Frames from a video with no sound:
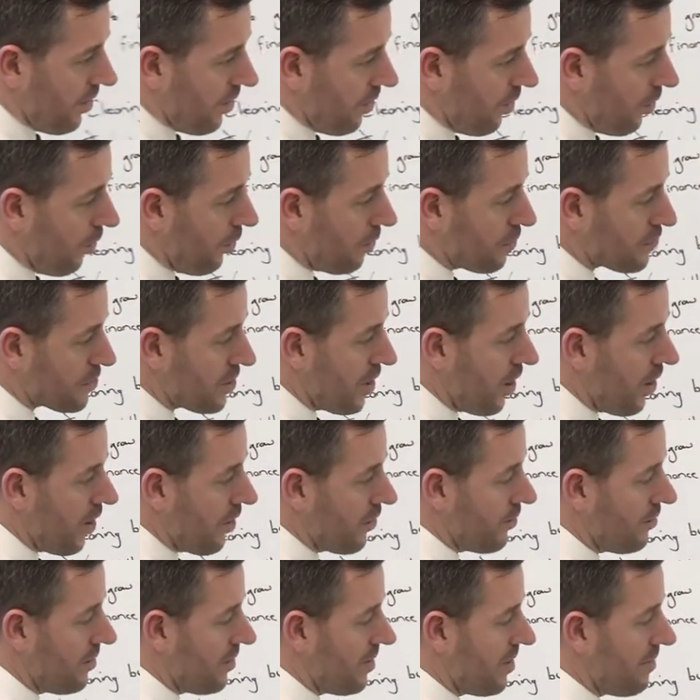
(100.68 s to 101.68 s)

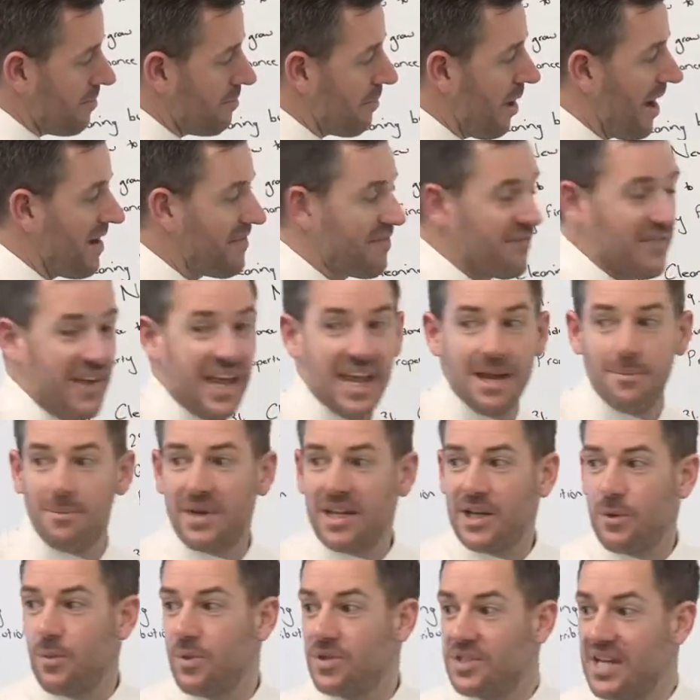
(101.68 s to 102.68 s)
also, my
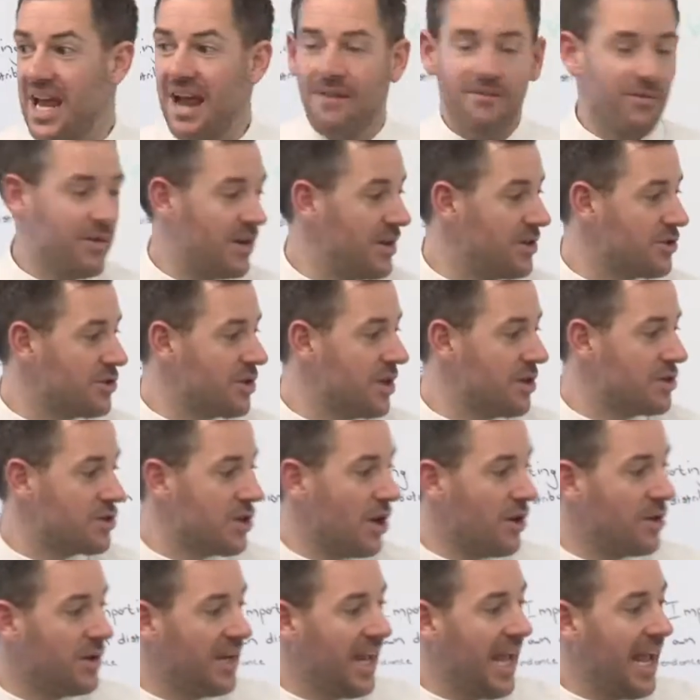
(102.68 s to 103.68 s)
family was average.
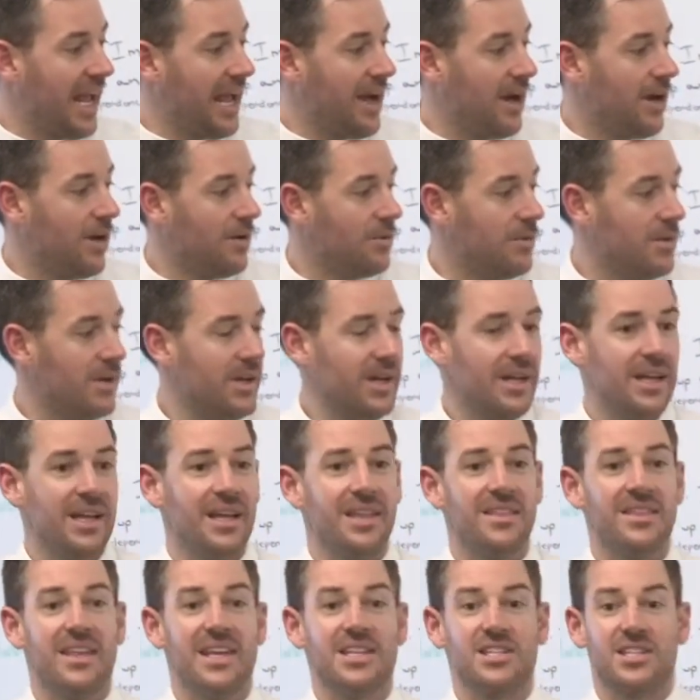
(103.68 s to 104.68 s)
So now
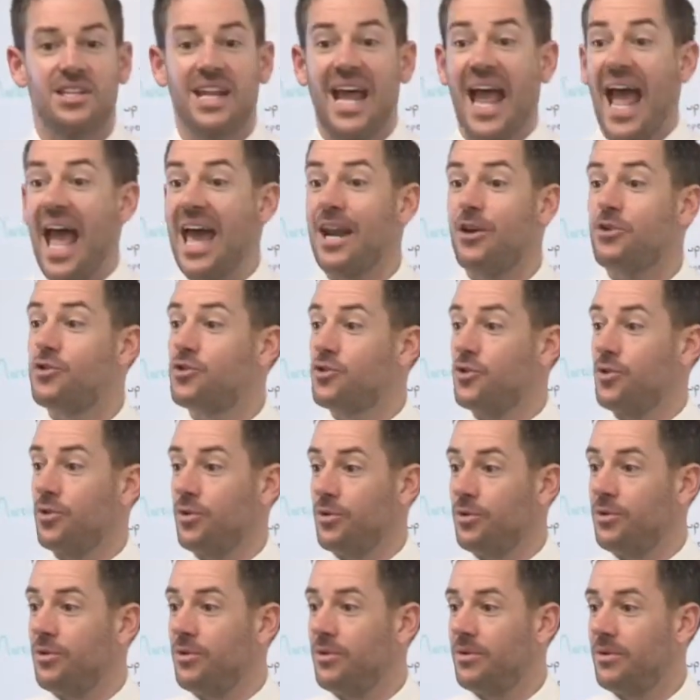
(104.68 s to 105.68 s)
there's an
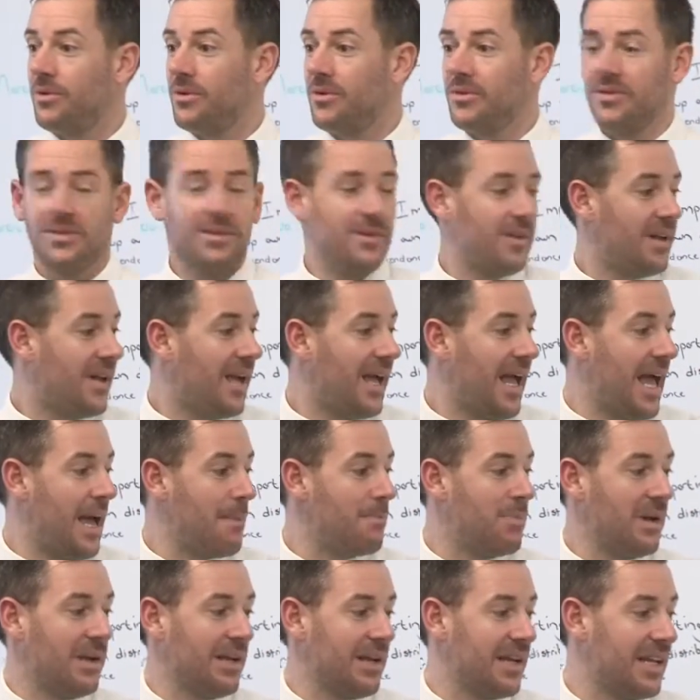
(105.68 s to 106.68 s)
attitude, a
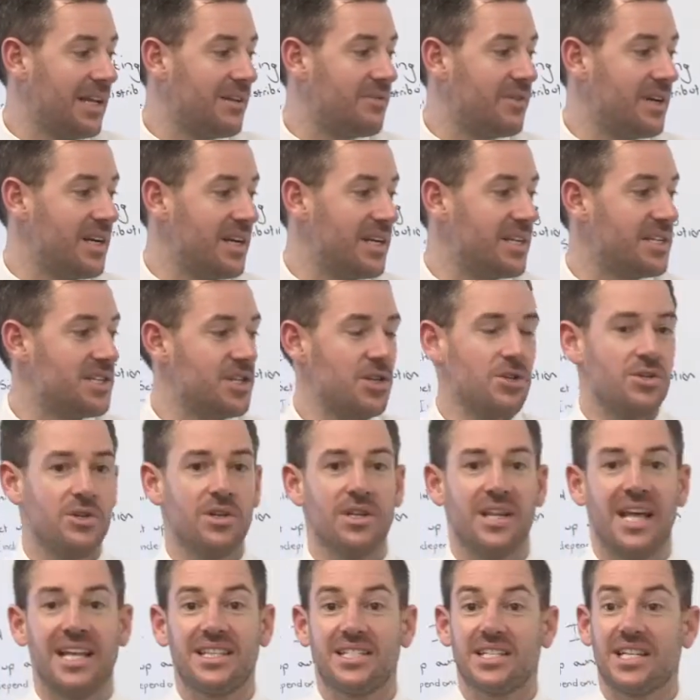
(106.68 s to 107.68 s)
belief and decision
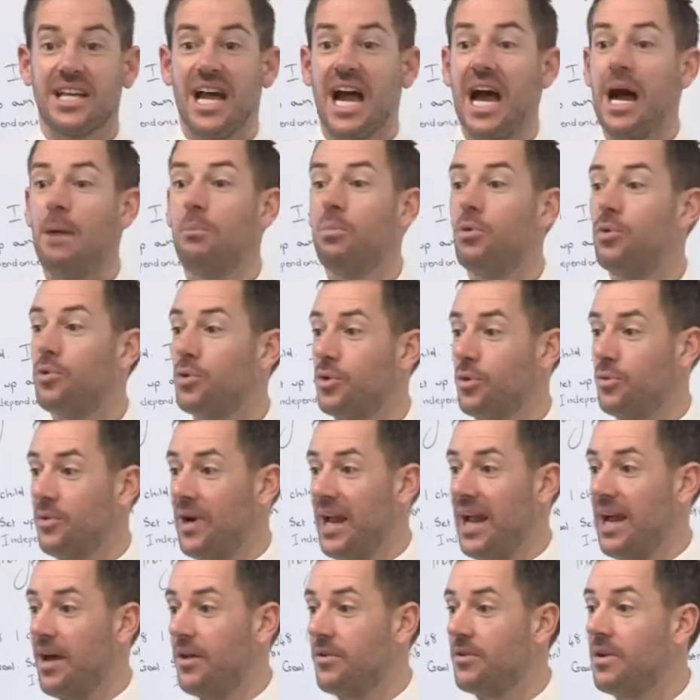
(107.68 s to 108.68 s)
that's coupled
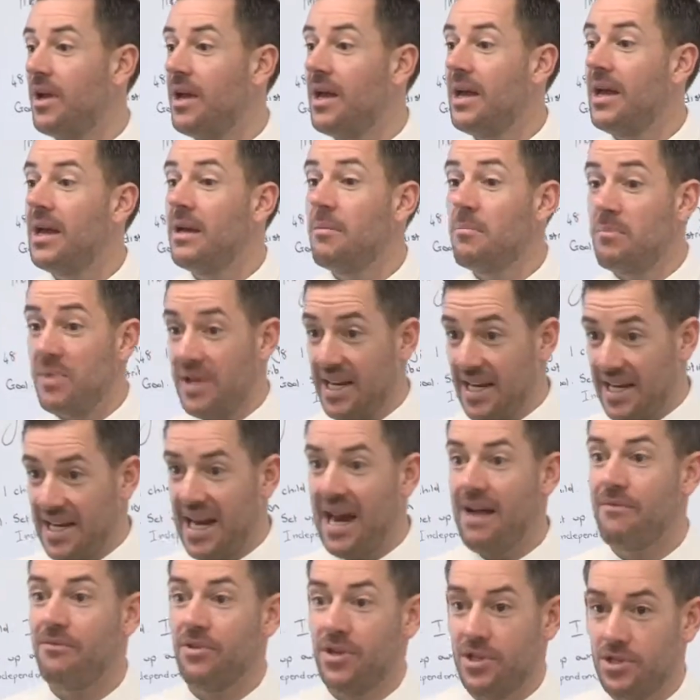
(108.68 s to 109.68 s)
around being an
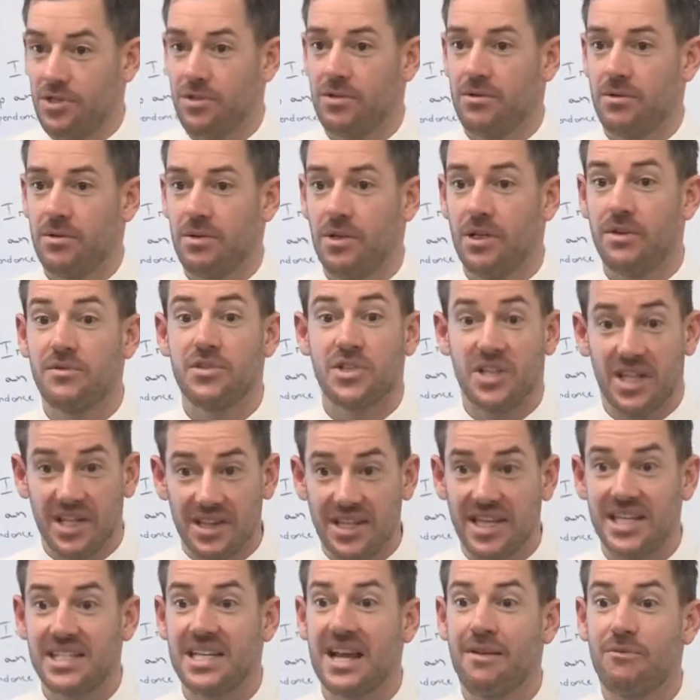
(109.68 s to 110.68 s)
average. You've seen
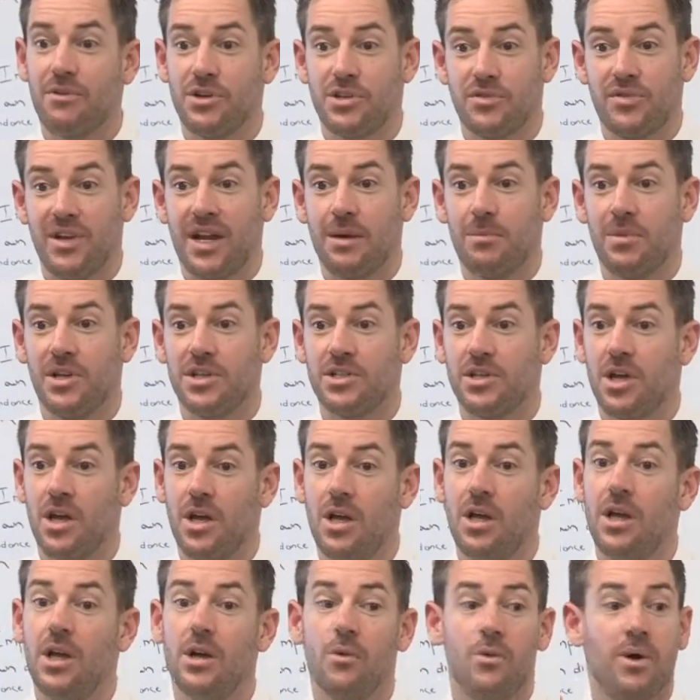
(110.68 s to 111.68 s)
these average families?
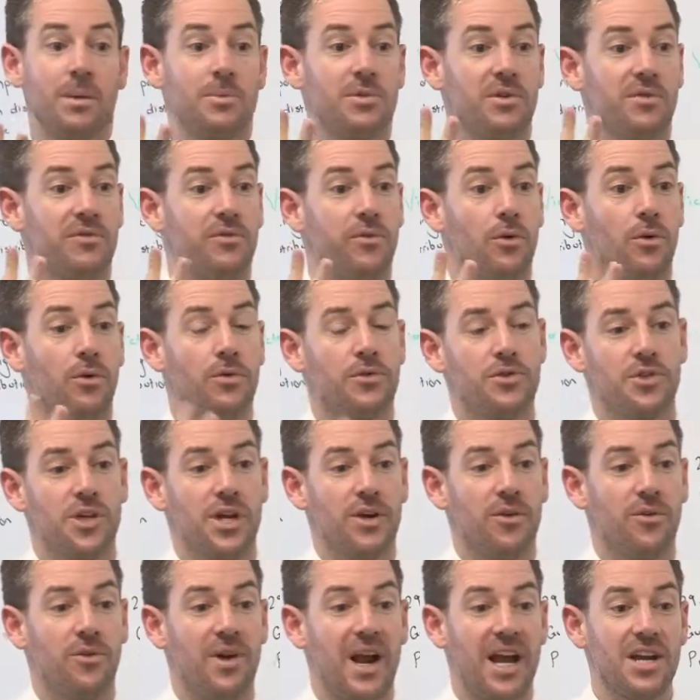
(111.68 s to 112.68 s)
We're up to fourth
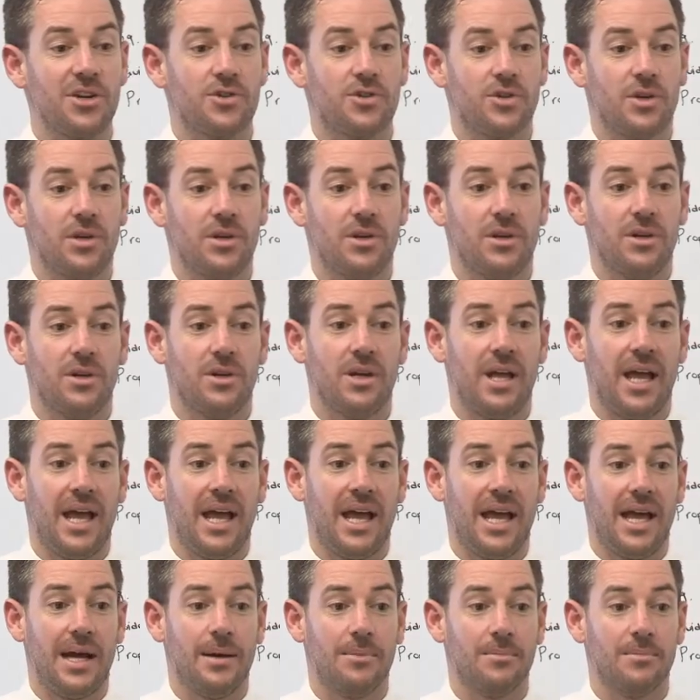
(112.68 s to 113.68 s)
generation
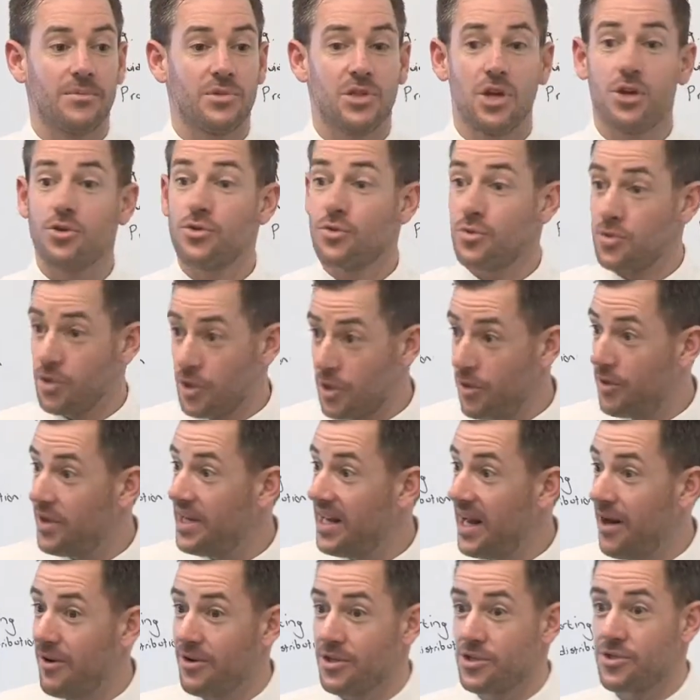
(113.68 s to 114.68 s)
um, social security
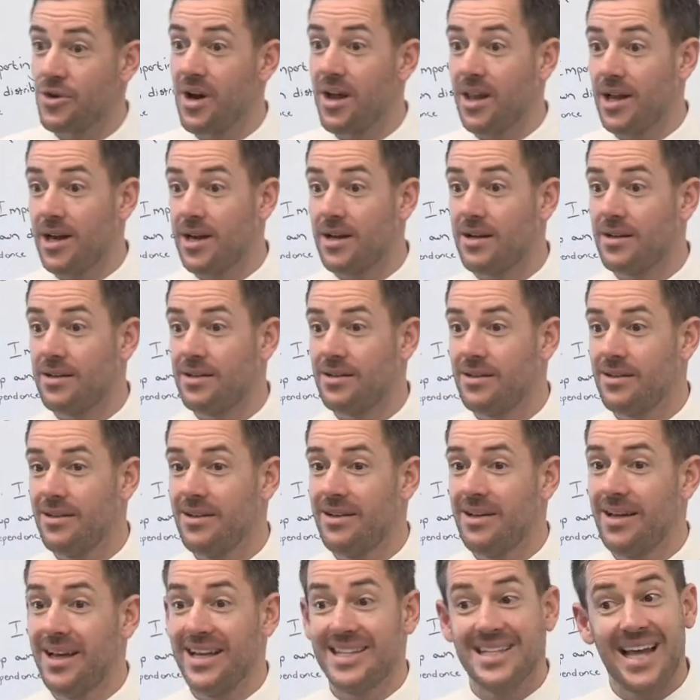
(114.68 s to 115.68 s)
now in Australia. Mm.
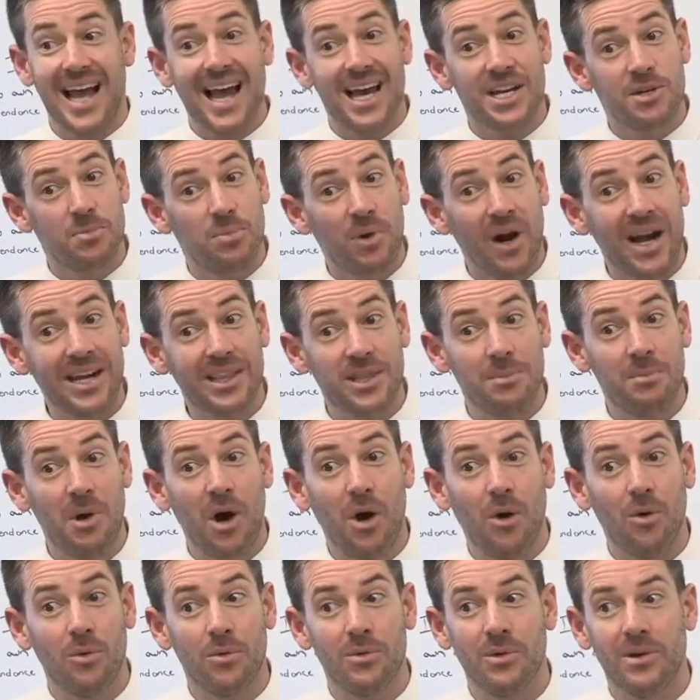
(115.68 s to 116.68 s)
It's hard to break the
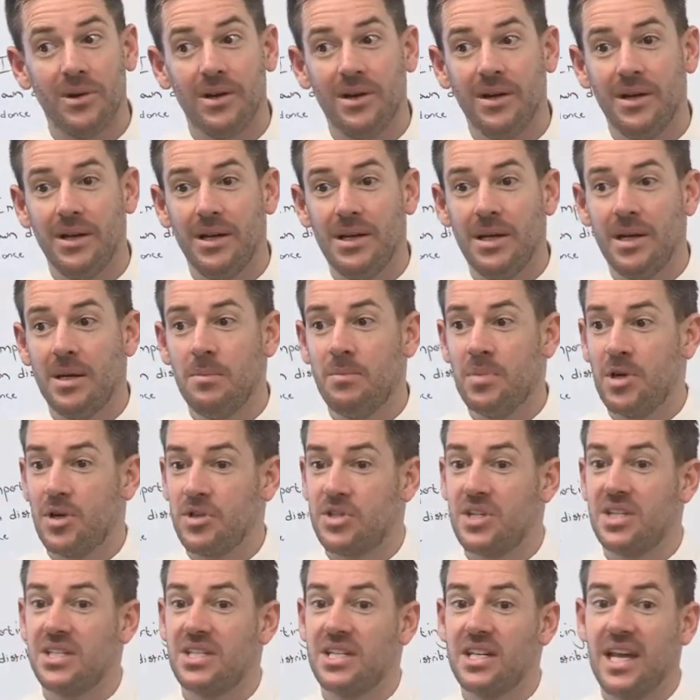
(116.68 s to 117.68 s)
mold
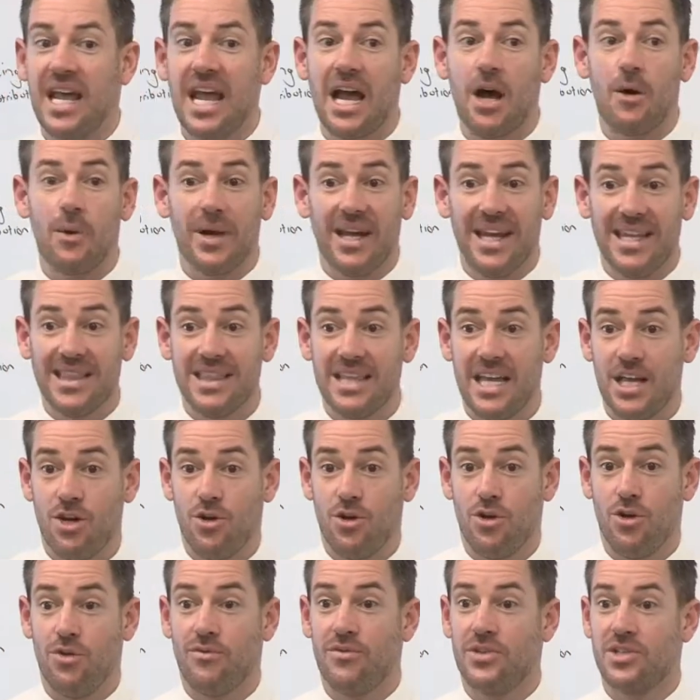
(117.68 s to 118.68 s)
because it's now in their
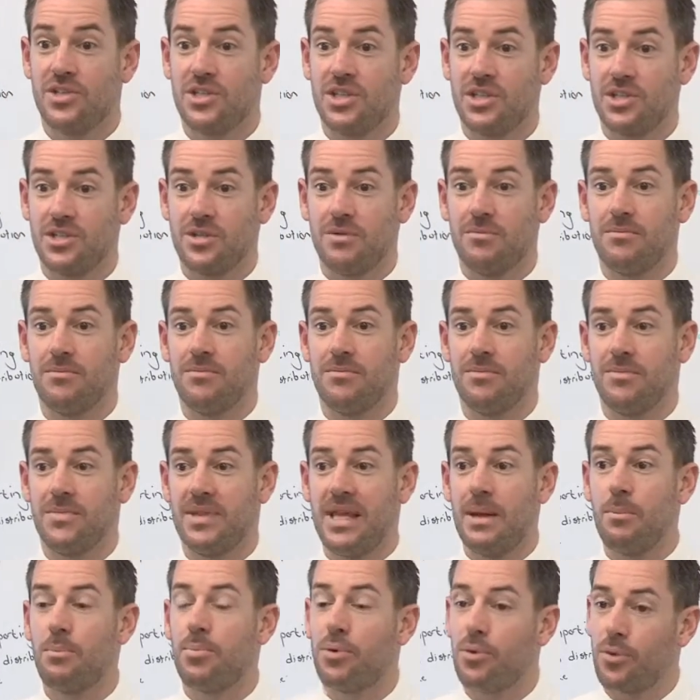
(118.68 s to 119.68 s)
nervous system.
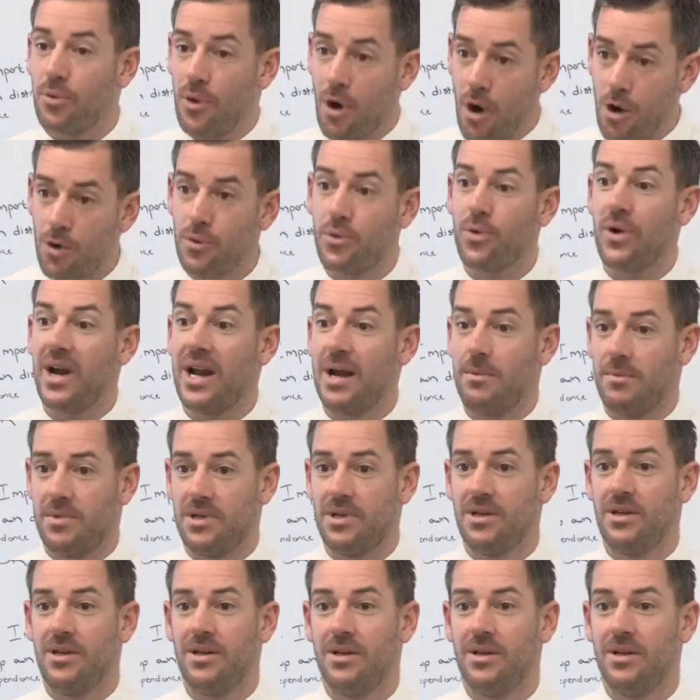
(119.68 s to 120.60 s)
They're programmed.